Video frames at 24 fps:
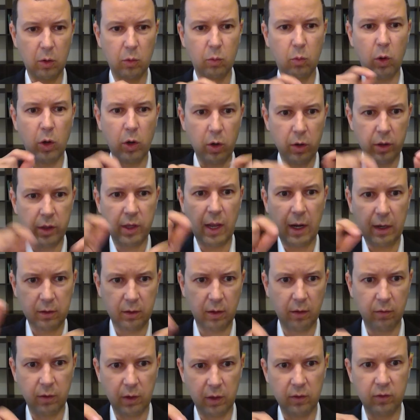what are the
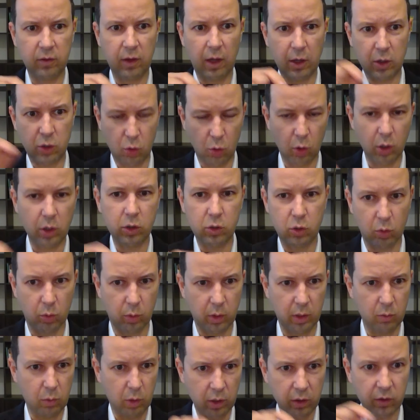activities that you're
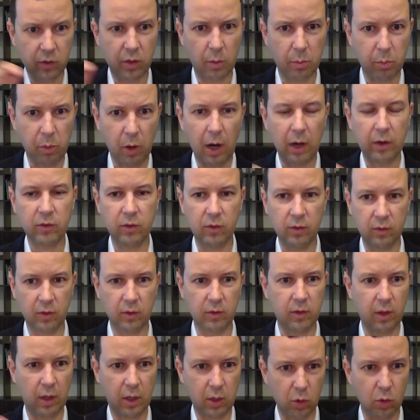doing? What are the
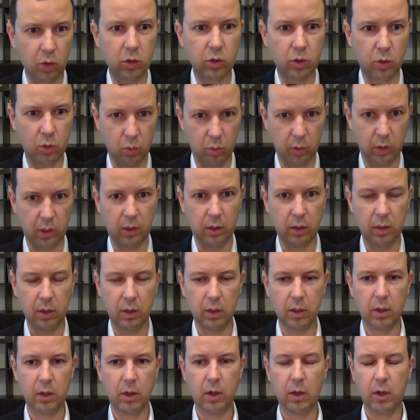processes that you're doing?
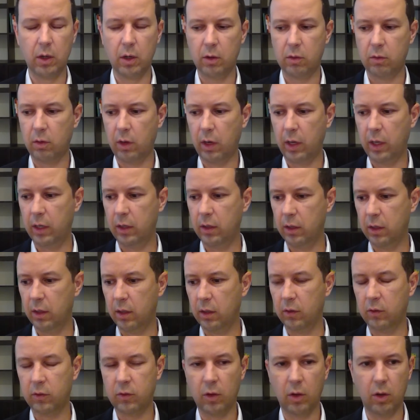Right.
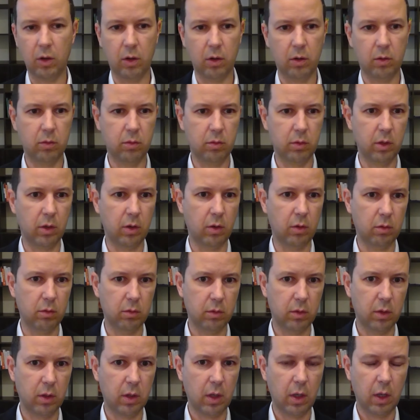And so
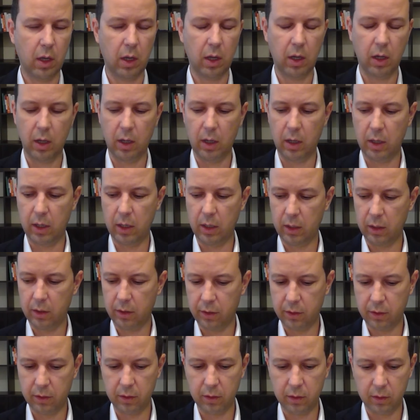uh,
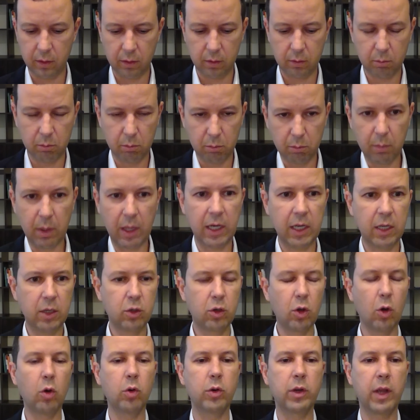many
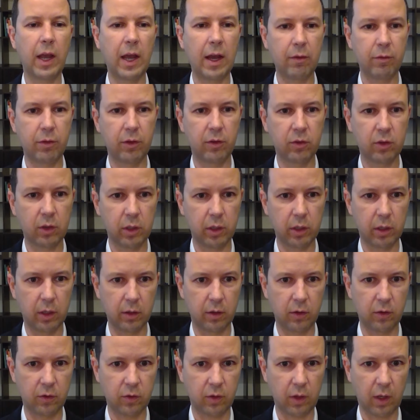don't have this clear
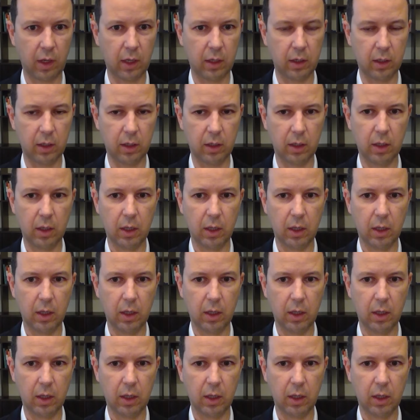understanding.